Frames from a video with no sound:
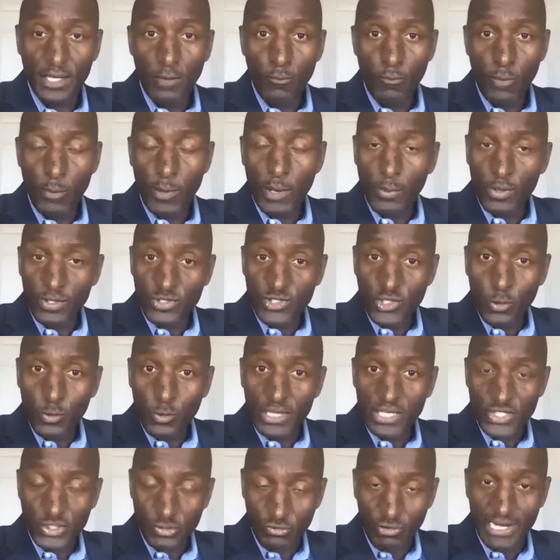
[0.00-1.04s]
when we were
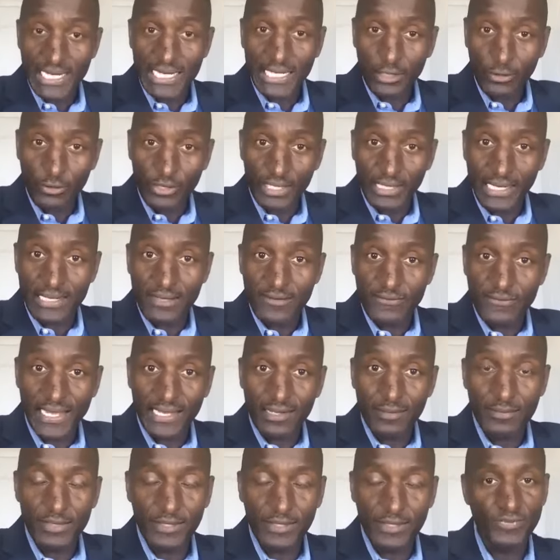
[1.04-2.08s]
doing training, learning, and
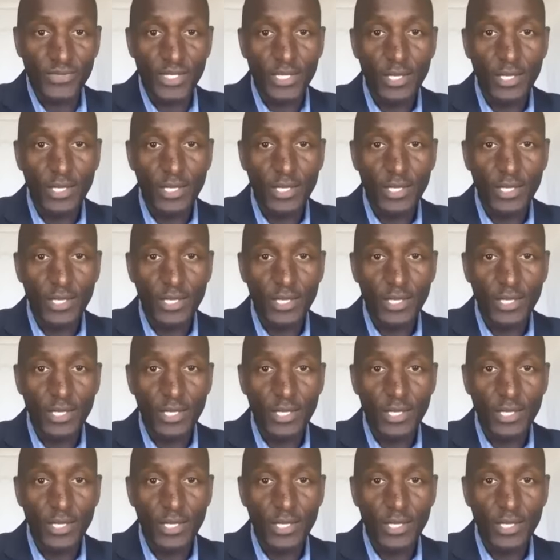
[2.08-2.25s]
development